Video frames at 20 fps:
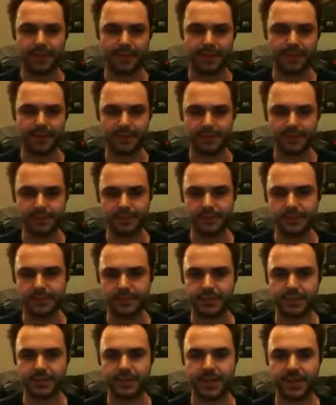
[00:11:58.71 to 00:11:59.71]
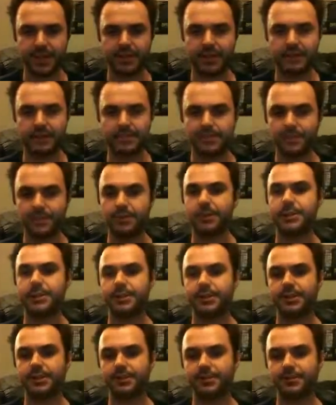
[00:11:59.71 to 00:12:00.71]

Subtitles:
I think it's interesting, and I think it's good that Scott's